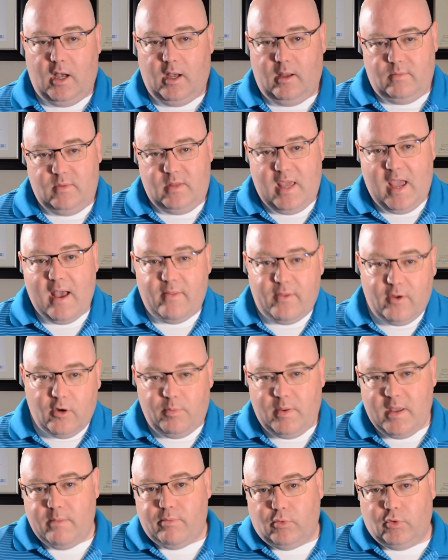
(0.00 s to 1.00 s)
Yeah, there are
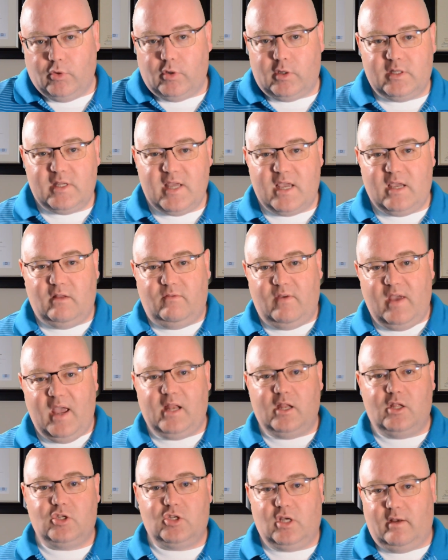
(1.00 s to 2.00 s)
people who can take
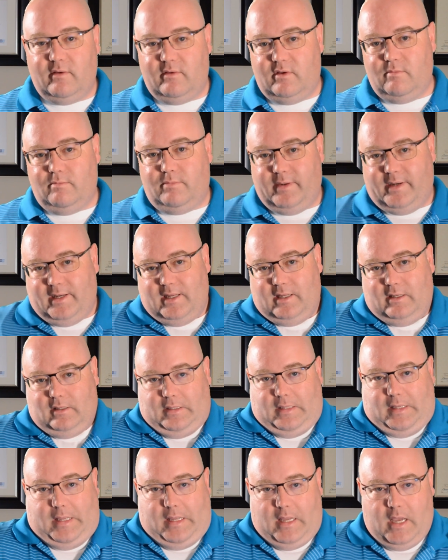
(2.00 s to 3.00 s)
advantage of it, but
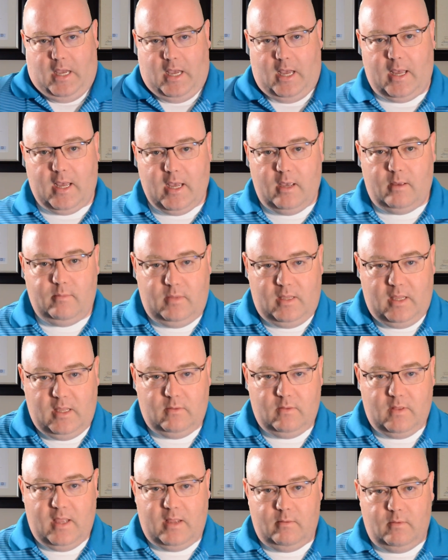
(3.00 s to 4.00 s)
I
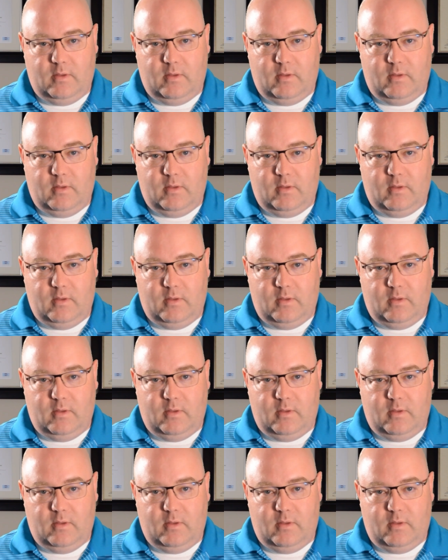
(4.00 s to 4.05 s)
mean,